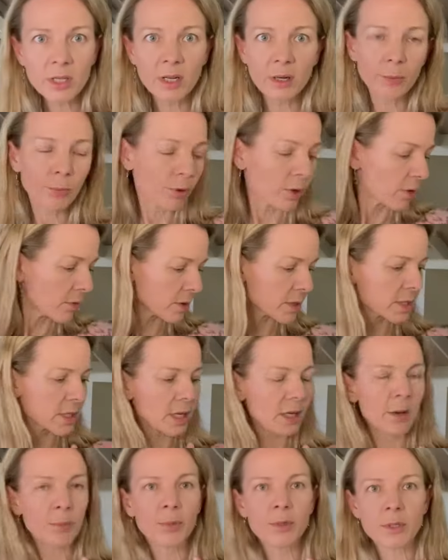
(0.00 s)
in a previous
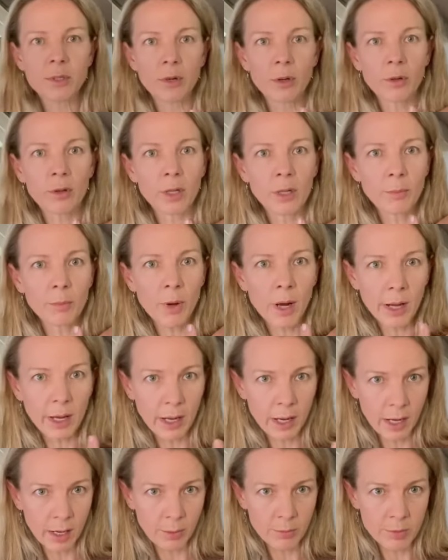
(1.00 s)
episode that my
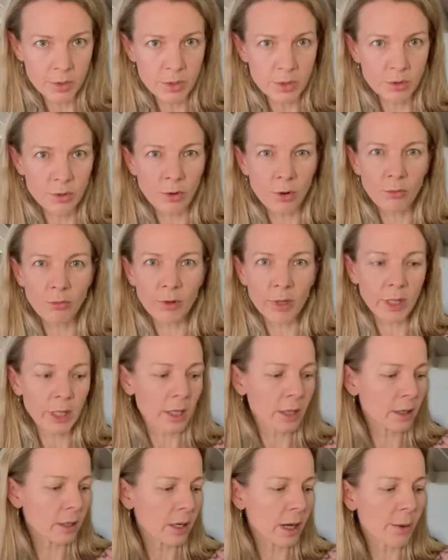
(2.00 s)
arms do not
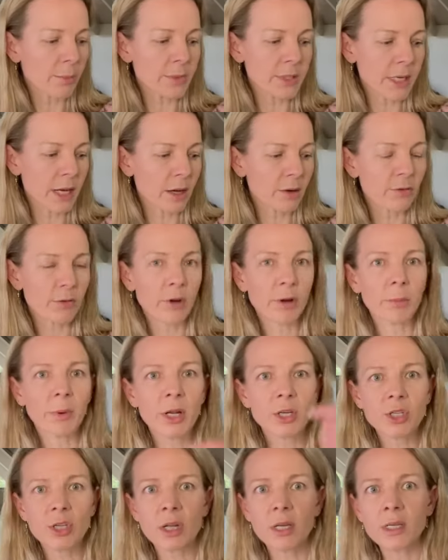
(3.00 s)
really come down very
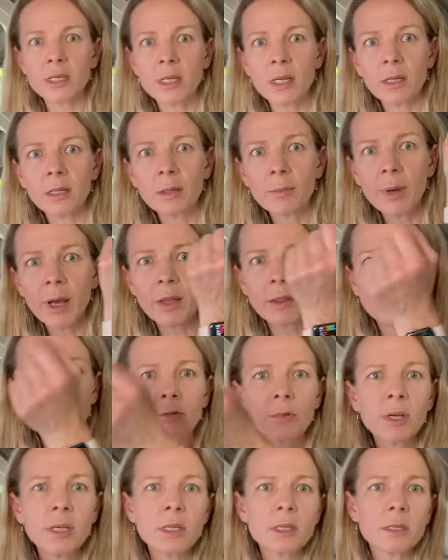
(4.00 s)
much until about the
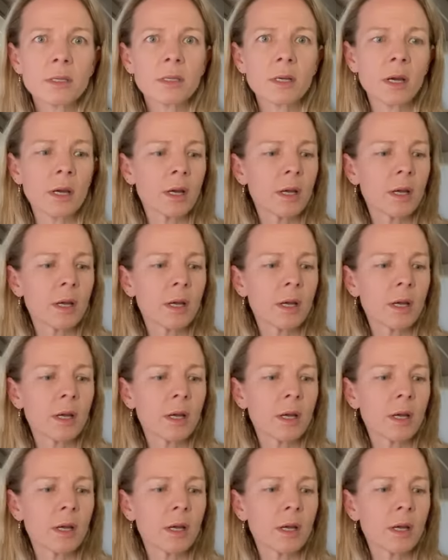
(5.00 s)
wrist.